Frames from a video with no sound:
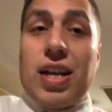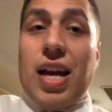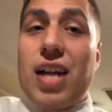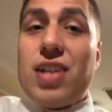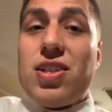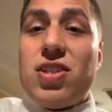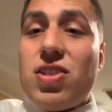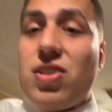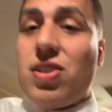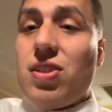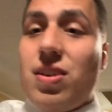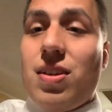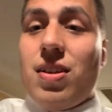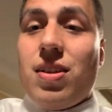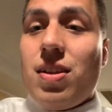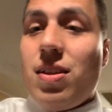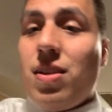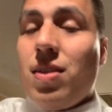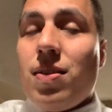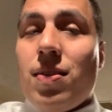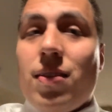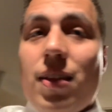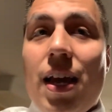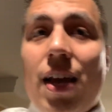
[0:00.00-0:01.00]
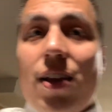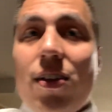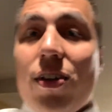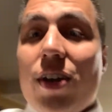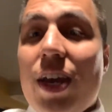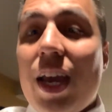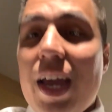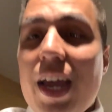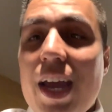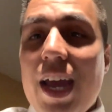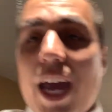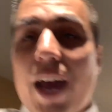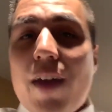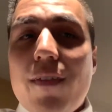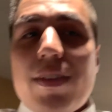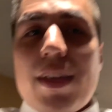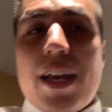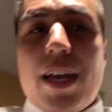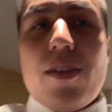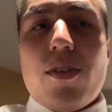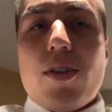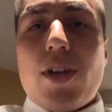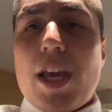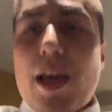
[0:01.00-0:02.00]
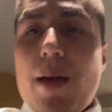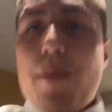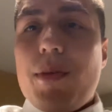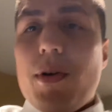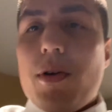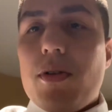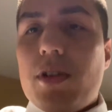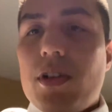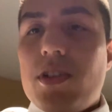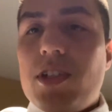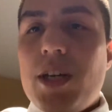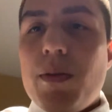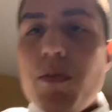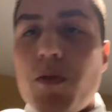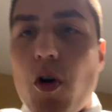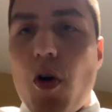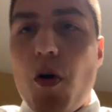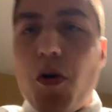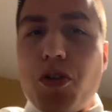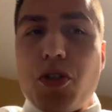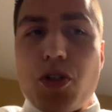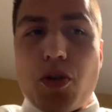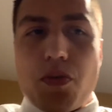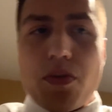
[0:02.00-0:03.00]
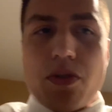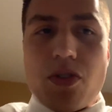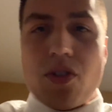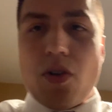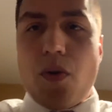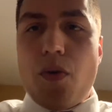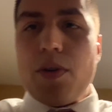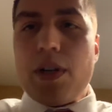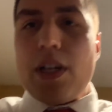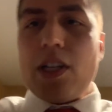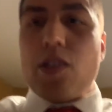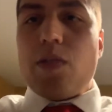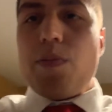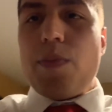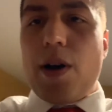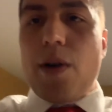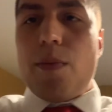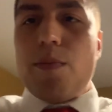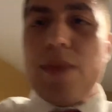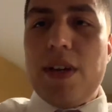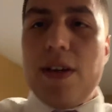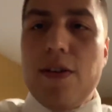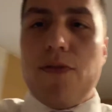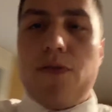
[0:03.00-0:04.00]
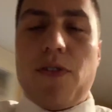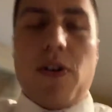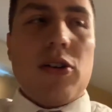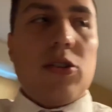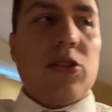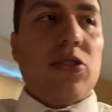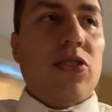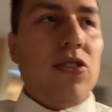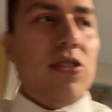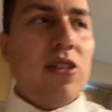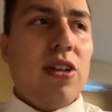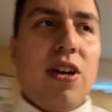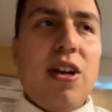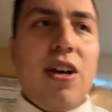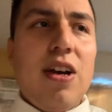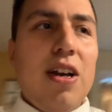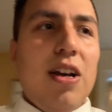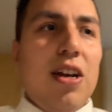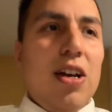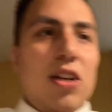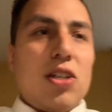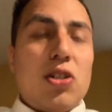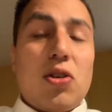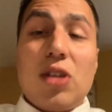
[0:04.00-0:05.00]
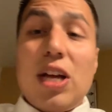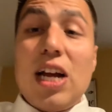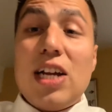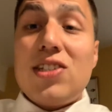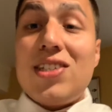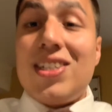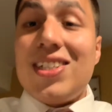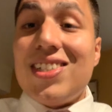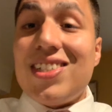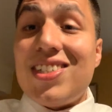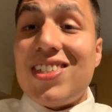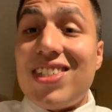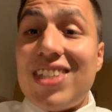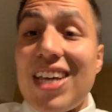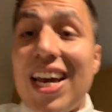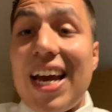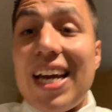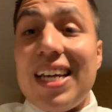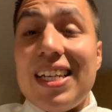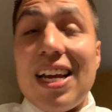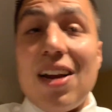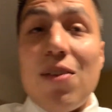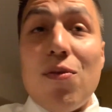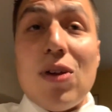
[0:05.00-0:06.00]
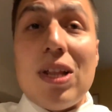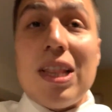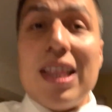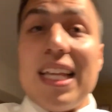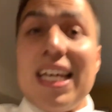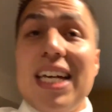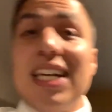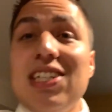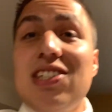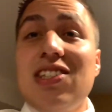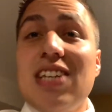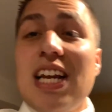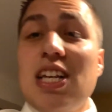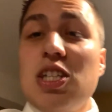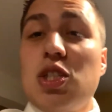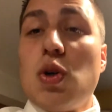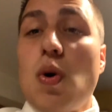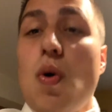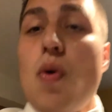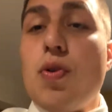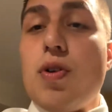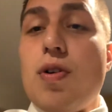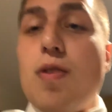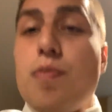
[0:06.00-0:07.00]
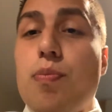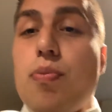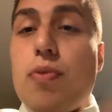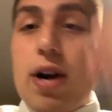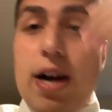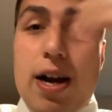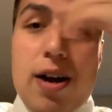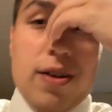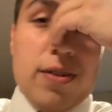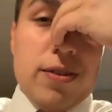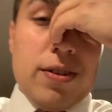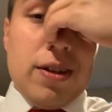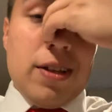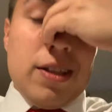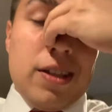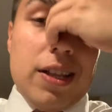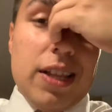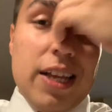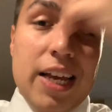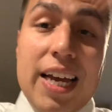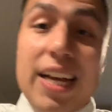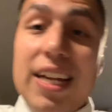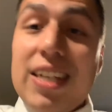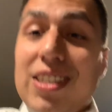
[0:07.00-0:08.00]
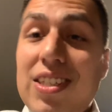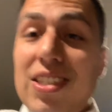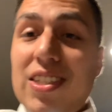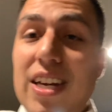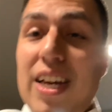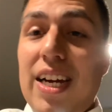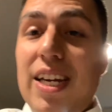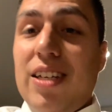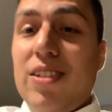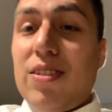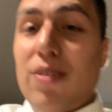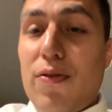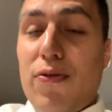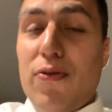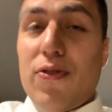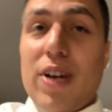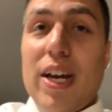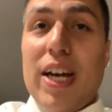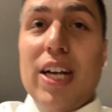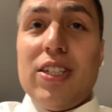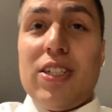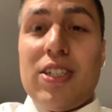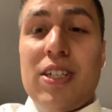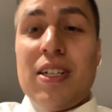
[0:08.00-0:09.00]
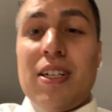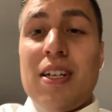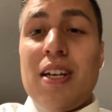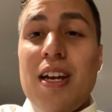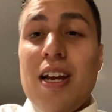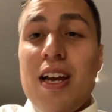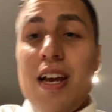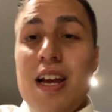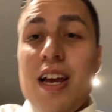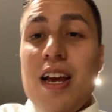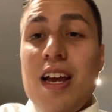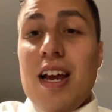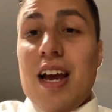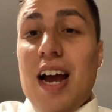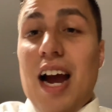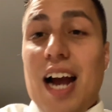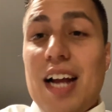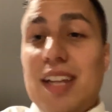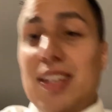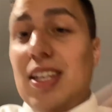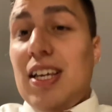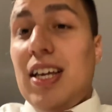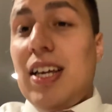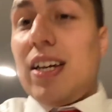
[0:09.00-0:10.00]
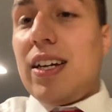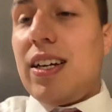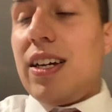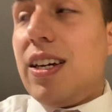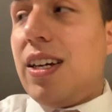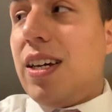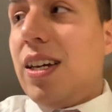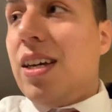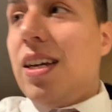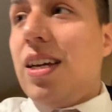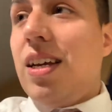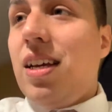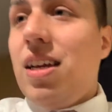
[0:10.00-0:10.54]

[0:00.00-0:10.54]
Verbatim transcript: that's... That you can't have that. You can't build a team culture with someone that's about me first. So that's insane. They released Antonio Brown. Insane. He's a free agent. I think